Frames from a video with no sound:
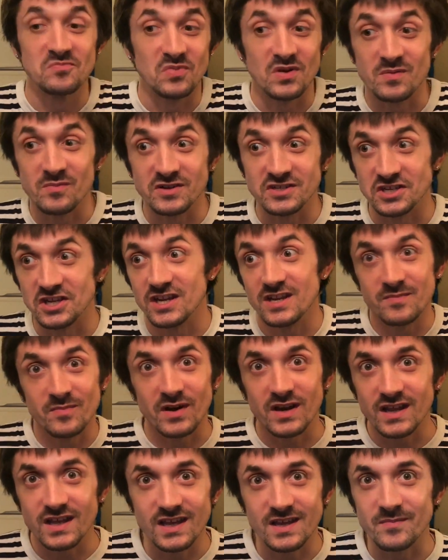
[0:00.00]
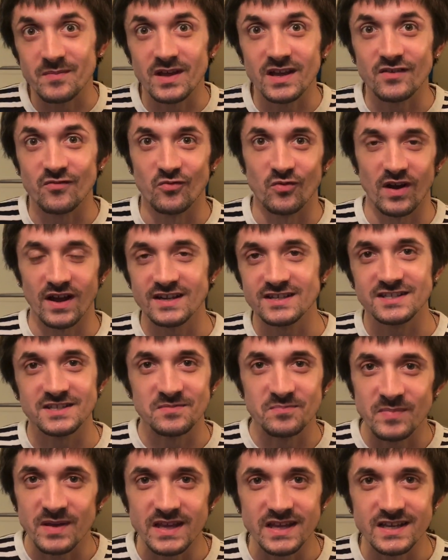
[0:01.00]
Pretty much anybody can make rice
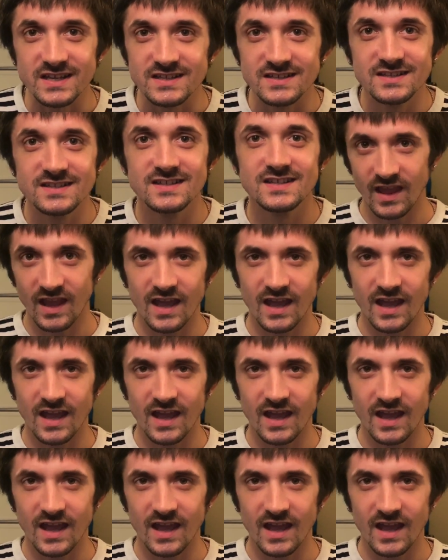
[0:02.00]
and beans,